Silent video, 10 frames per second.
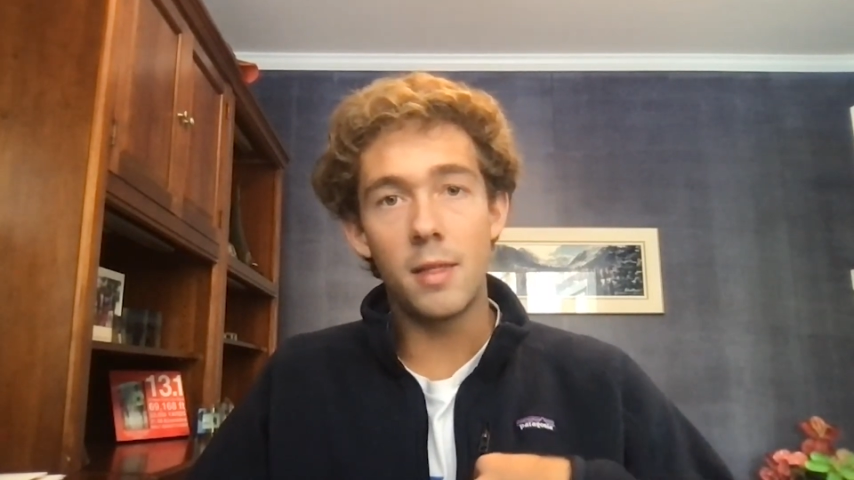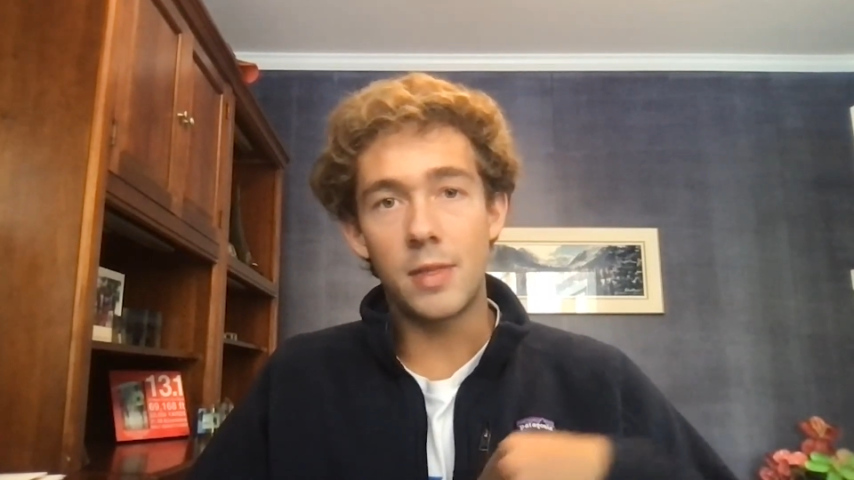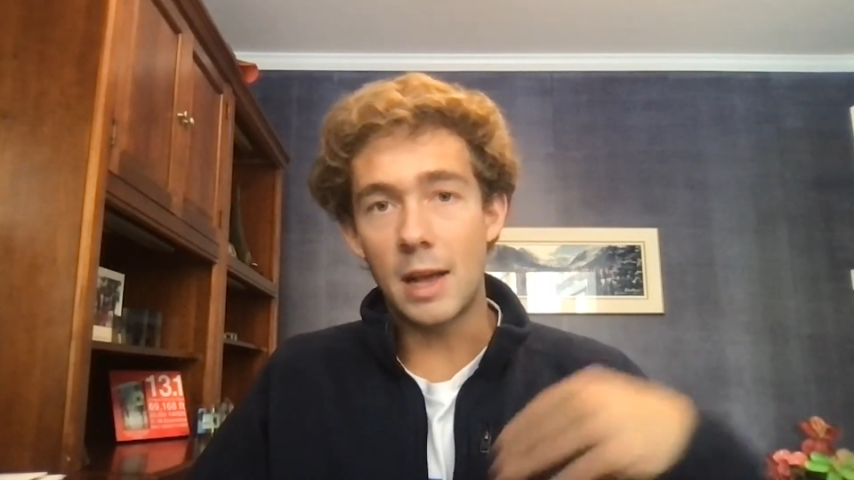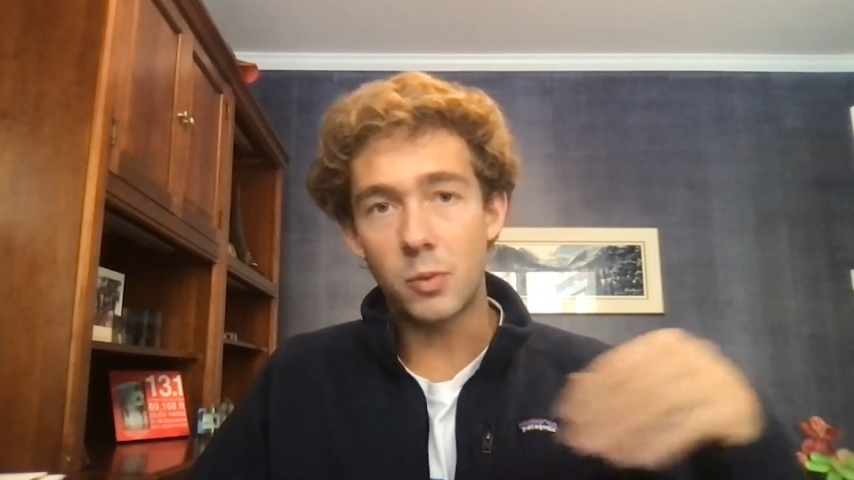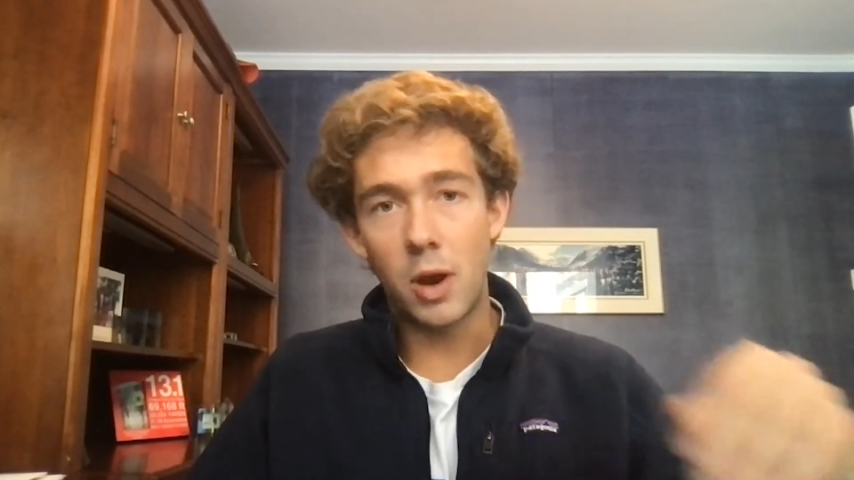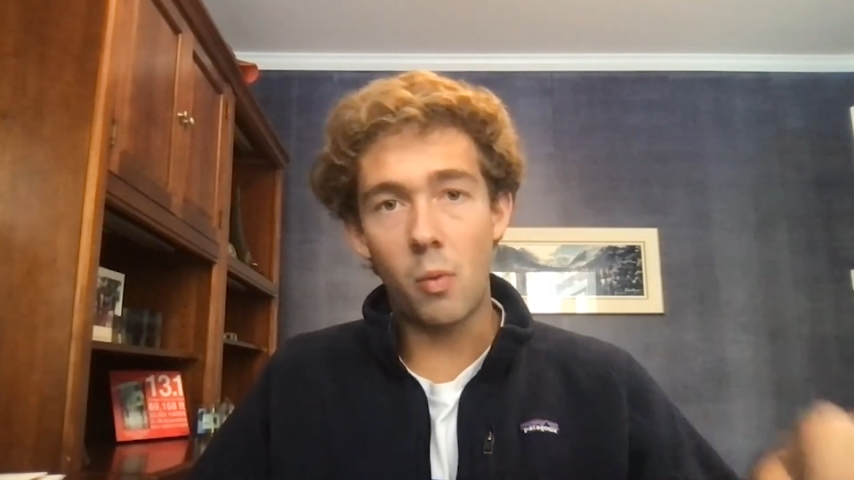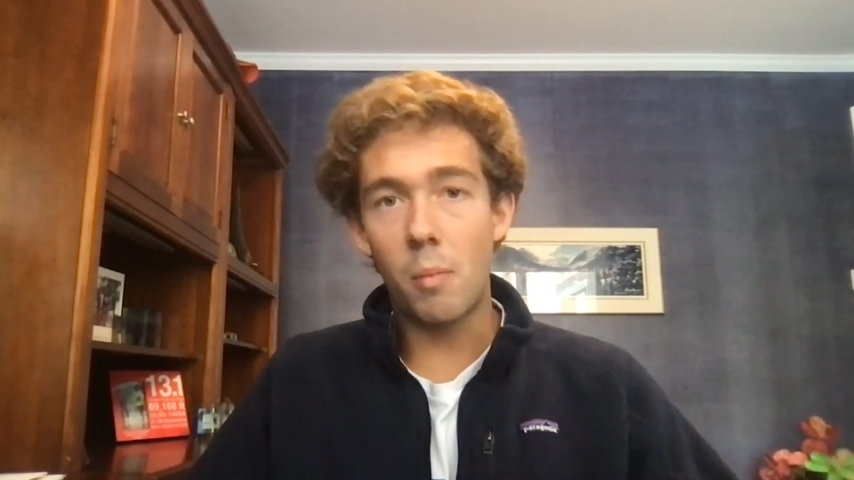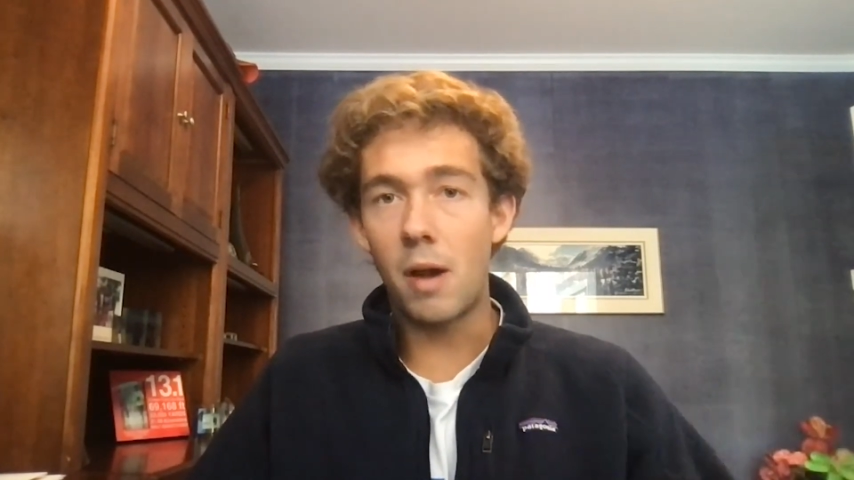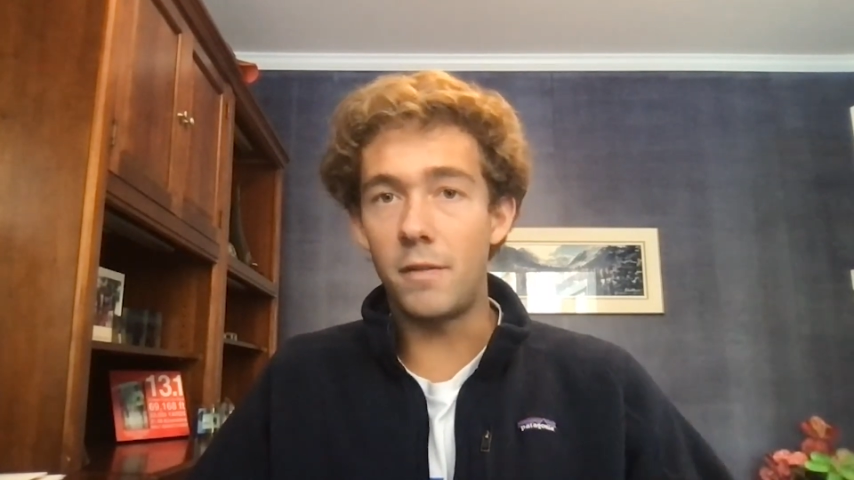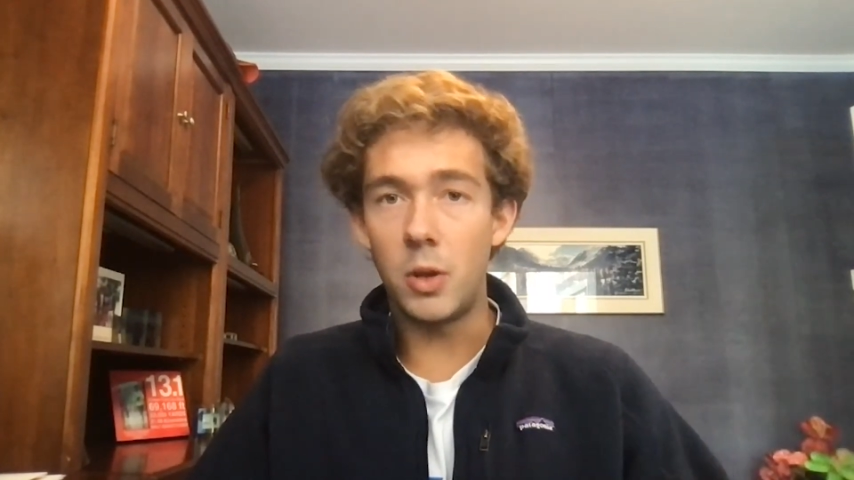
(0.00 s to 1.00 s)
that's what i
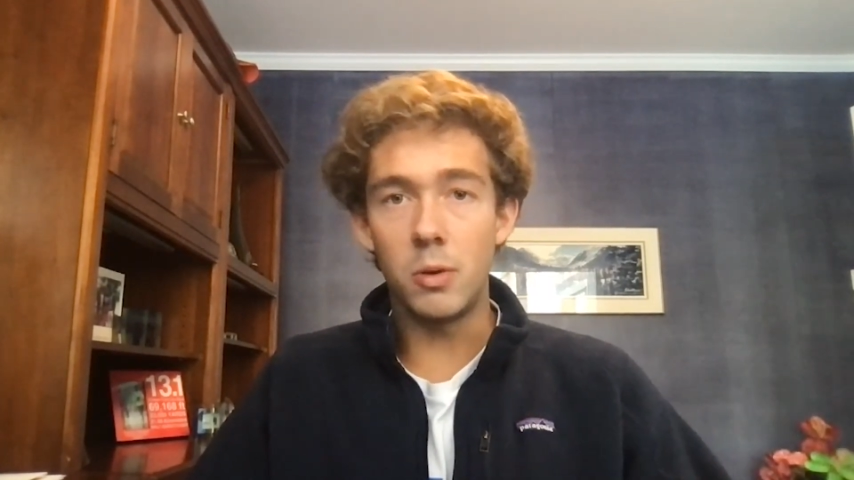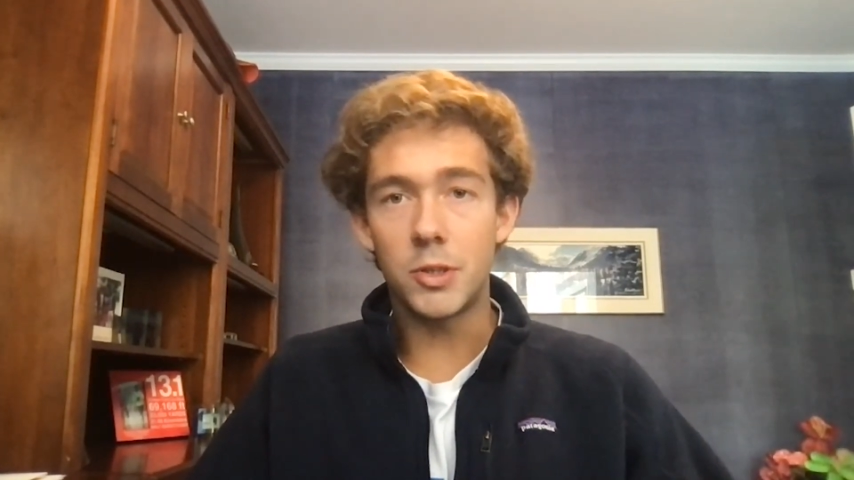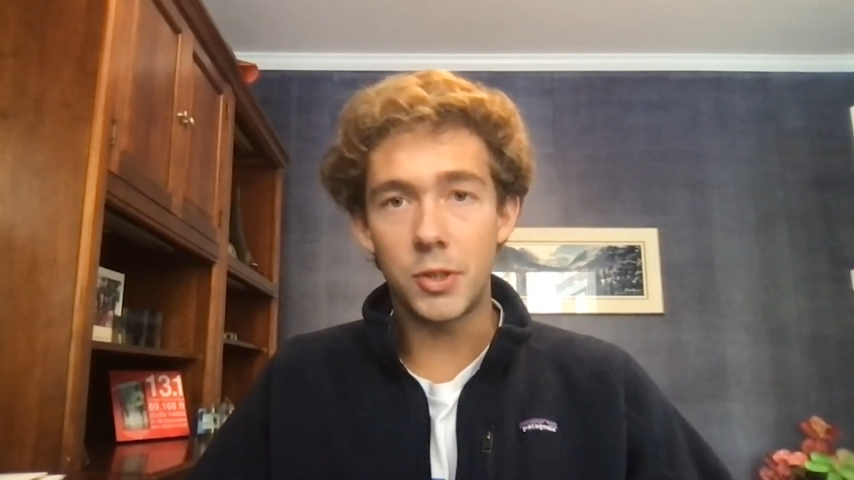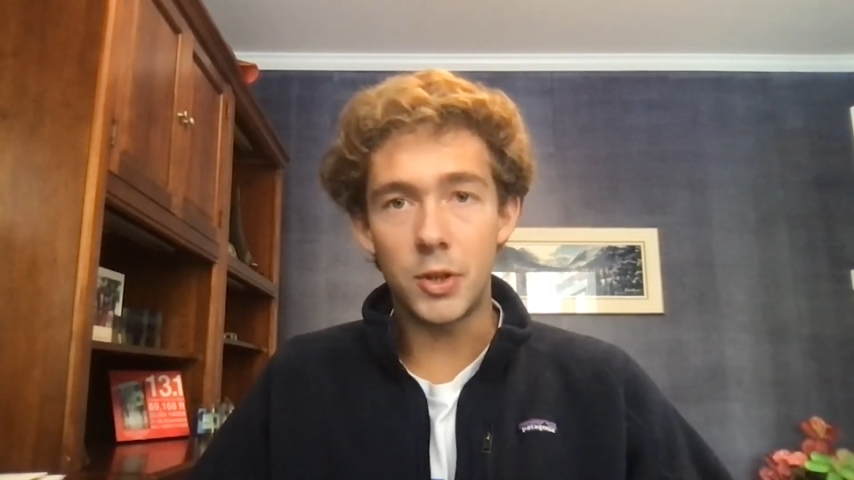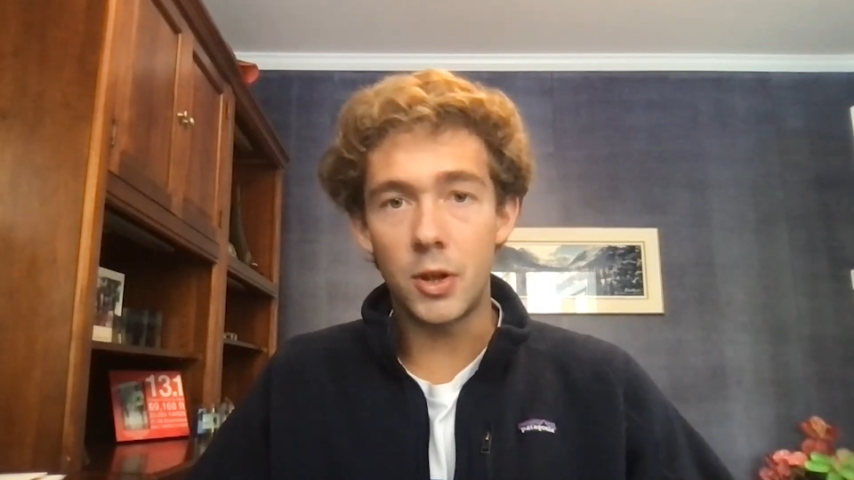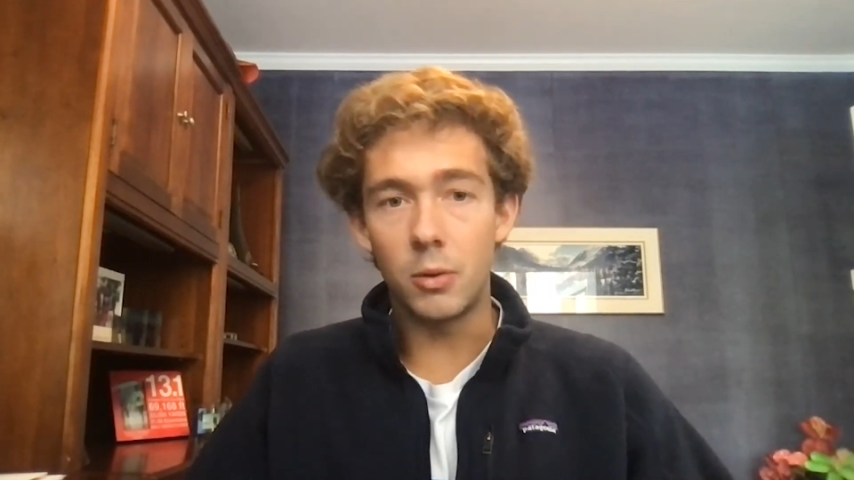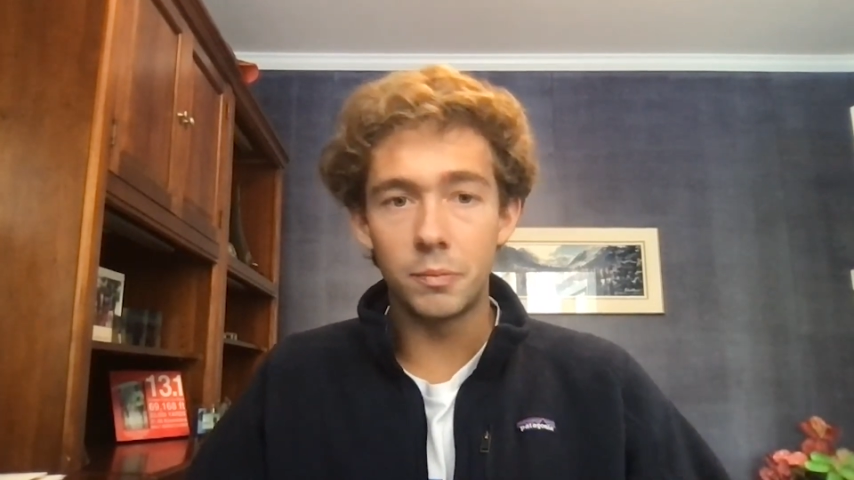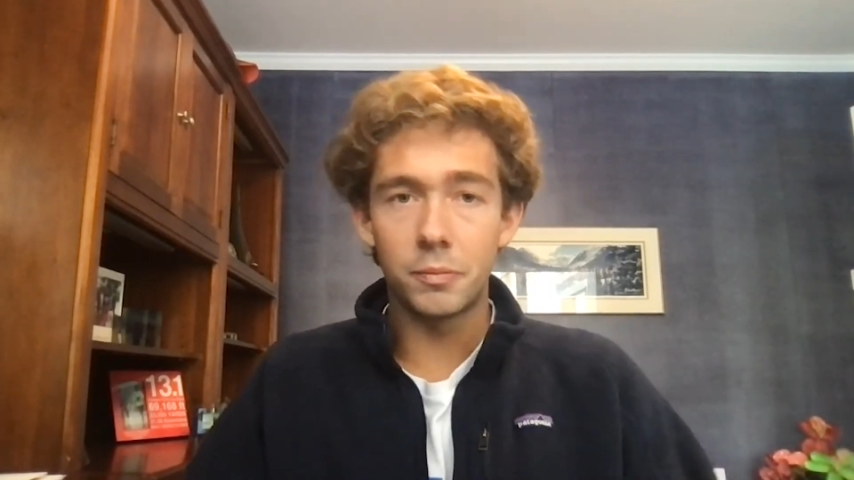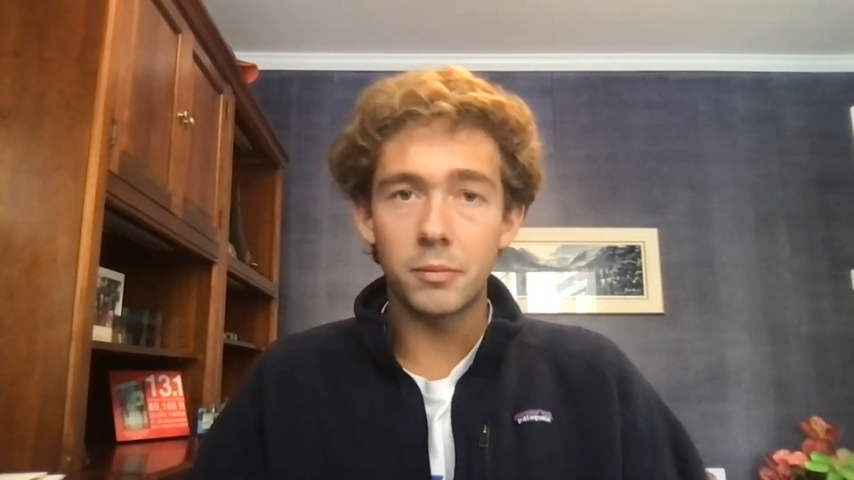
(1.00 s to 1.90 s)
want my viewers to do